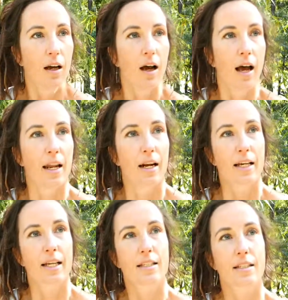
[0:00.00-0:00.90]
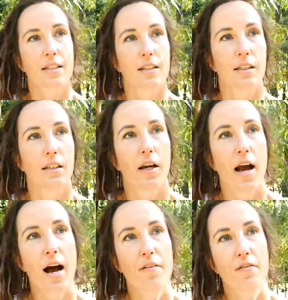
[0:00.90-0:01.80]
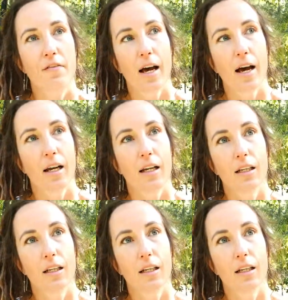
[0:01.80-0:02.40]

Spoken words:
And I guess, you know, have that